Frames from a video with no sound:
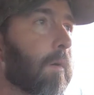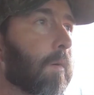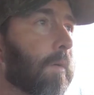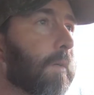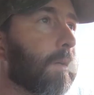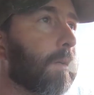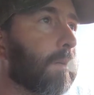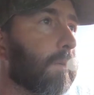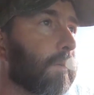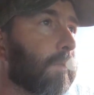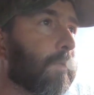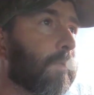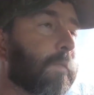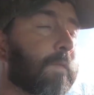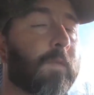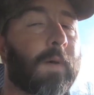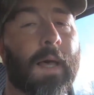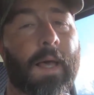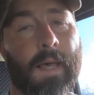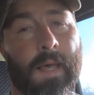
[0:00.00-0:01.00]
We're
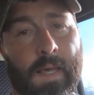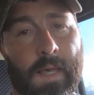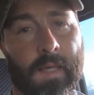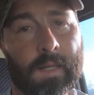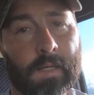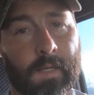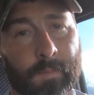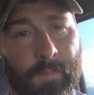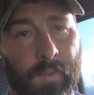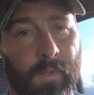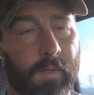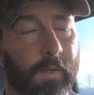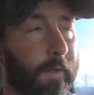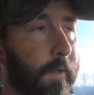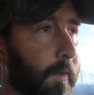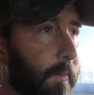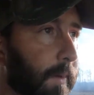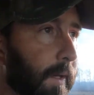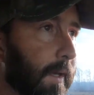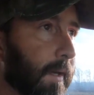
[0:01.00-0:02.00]
finally pulling
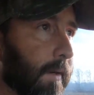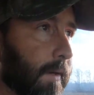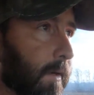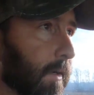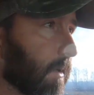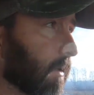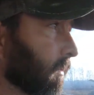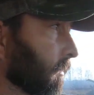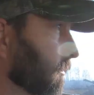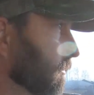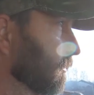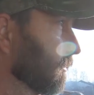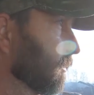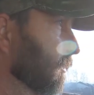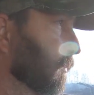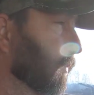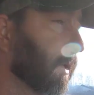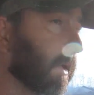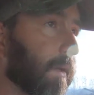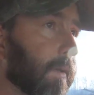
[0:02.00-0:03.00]
up down here
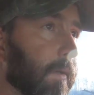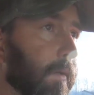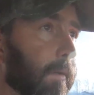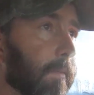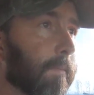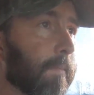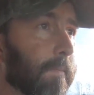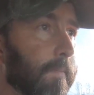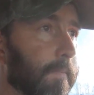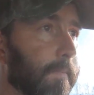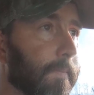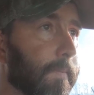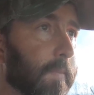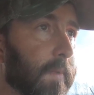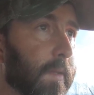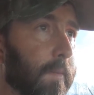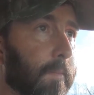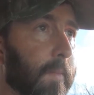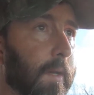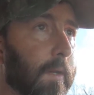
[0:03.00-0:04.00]
to pick up
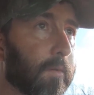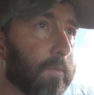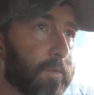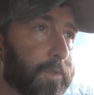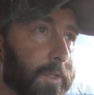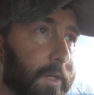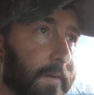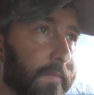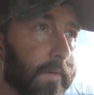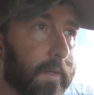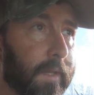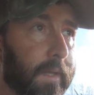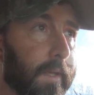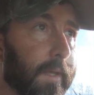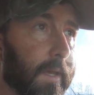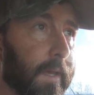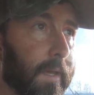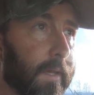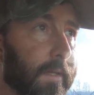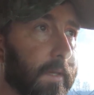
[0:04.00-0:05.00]
my old
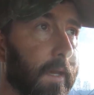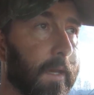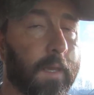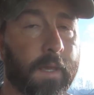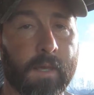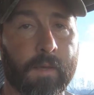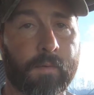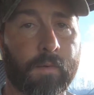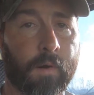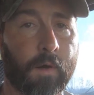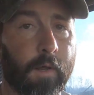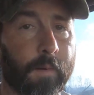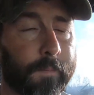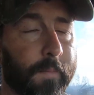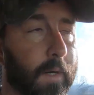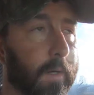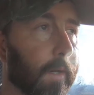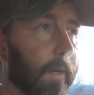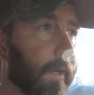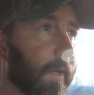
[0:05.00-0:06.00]
Chevrolet, aka Ron
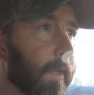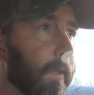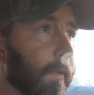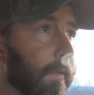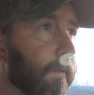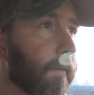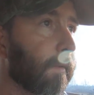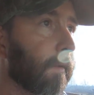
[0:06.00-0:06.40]
Burgundy.